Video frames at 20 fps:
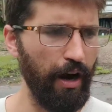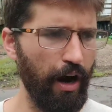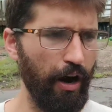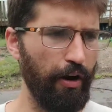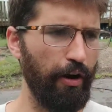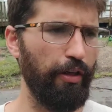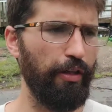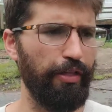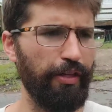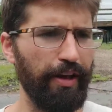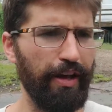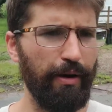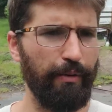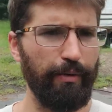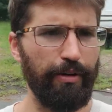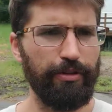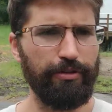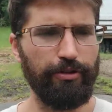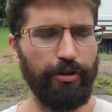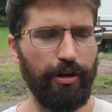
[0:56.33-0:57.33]
Another thing I
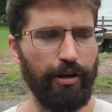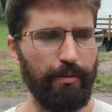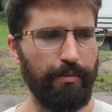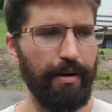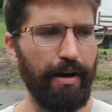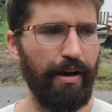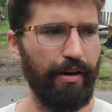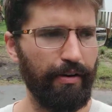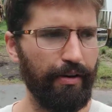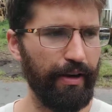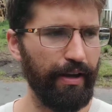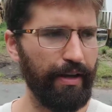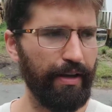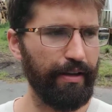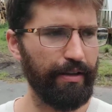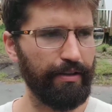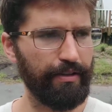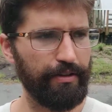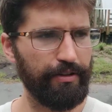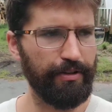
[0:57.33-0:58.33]
want to talk about
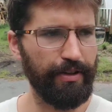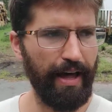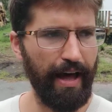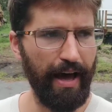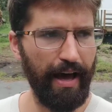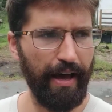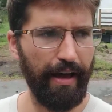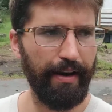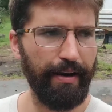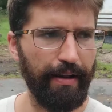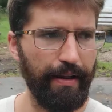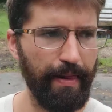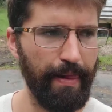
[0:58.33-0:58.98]
is that